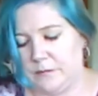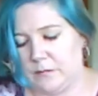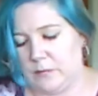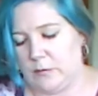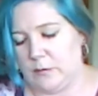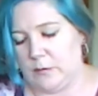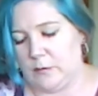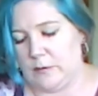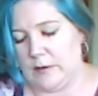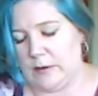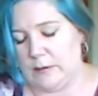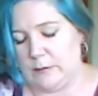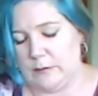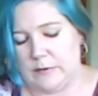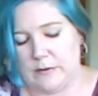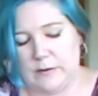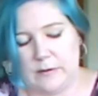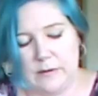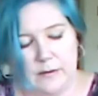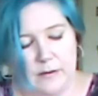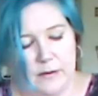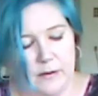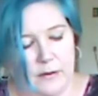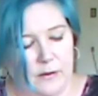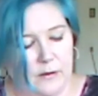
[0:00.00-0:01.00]
Ooh, that
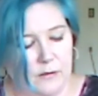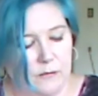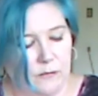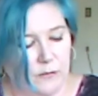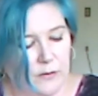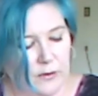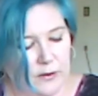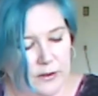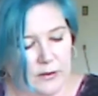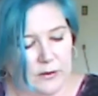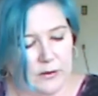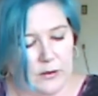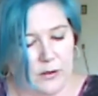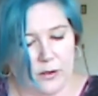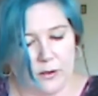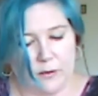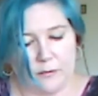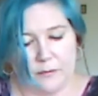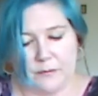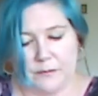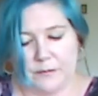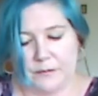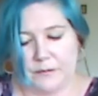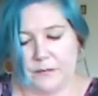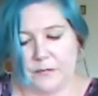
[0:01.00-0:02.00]
one's really long.
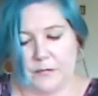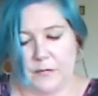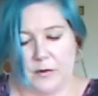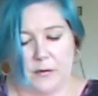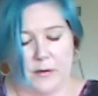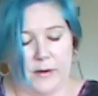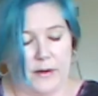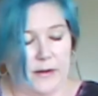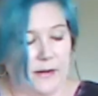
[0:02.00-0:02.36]
All right,